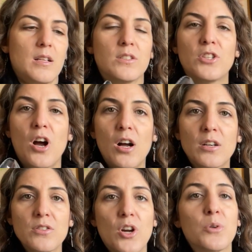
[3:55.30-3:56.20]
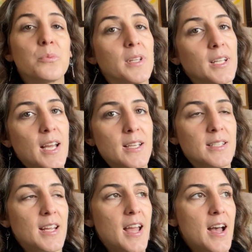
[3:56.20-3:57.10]
tongs are really nice
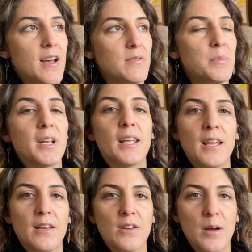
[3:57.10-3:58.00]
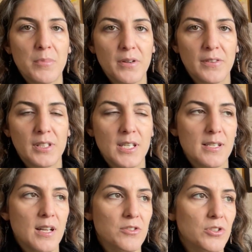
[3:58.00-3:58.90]
to have, but again, not perfectly
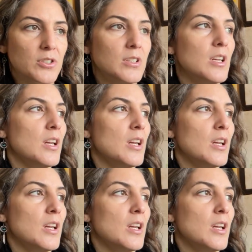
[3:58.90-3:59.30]
essential.